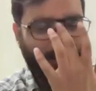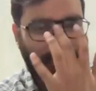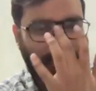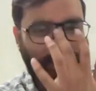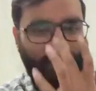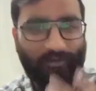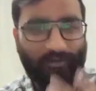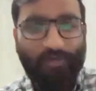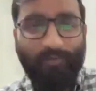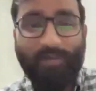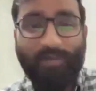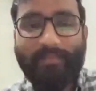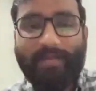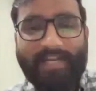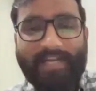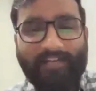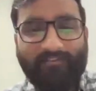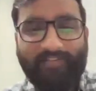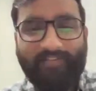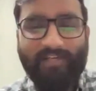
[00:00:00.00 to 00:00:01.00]
But the global
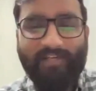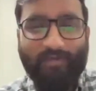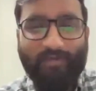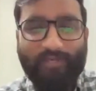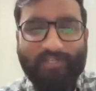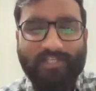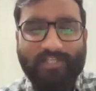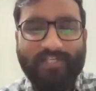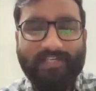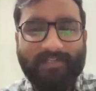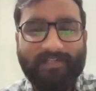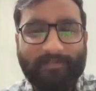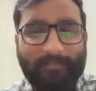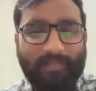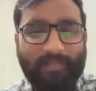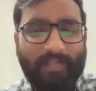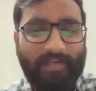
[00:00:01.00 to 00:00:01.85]
battlefield question